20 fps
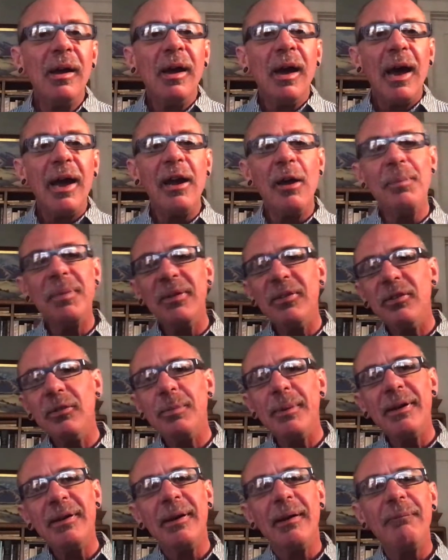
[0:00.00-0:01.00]
I hope this has
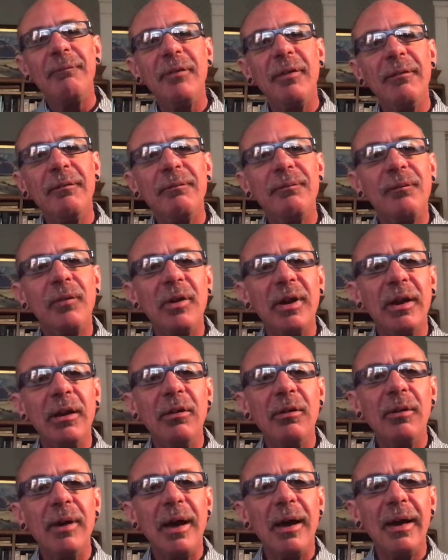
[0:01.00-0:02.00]
been helpful for
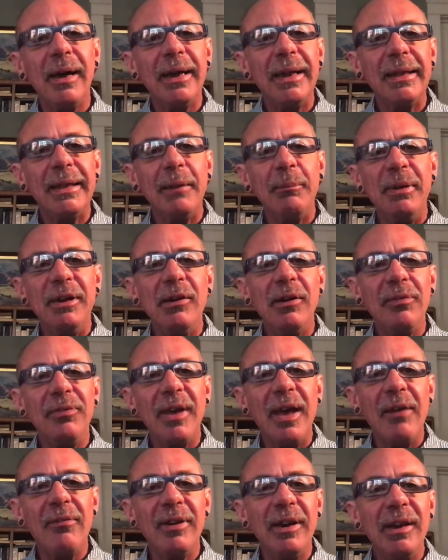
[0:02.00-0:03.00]
you. Let me know if you
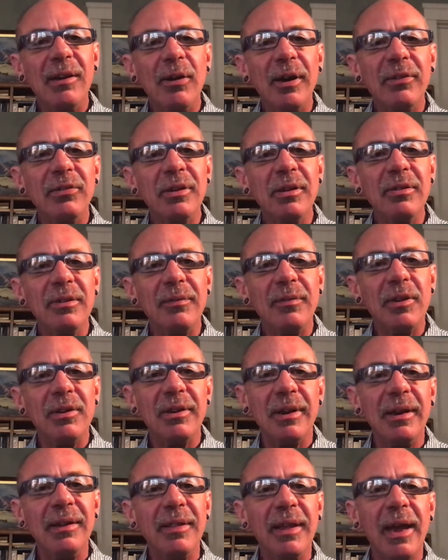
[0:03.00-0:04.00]
have any questions, if there's
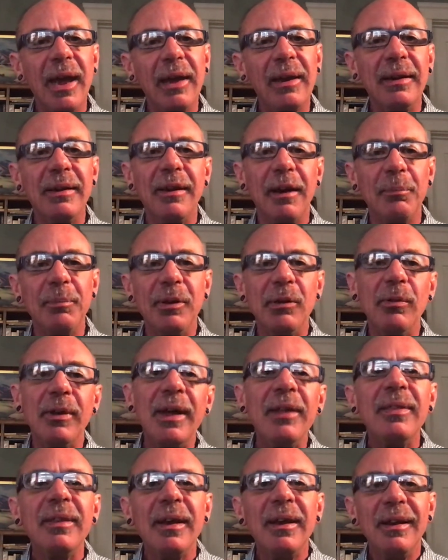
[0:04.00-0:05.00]
anything I can help you
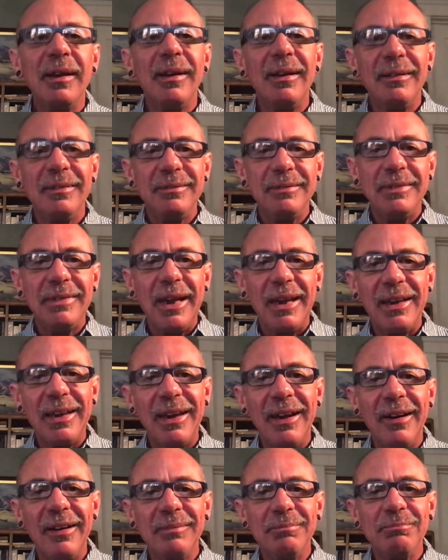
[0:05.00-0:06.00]
with. Take
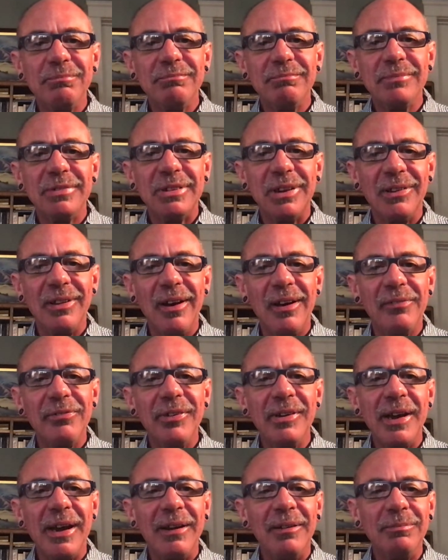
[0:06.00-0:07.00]
care. So long for
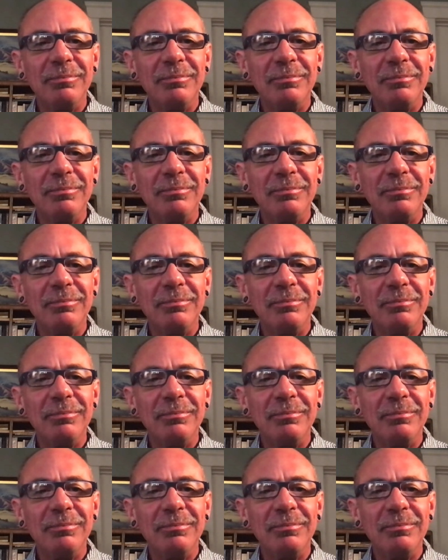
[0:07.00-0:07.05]
now.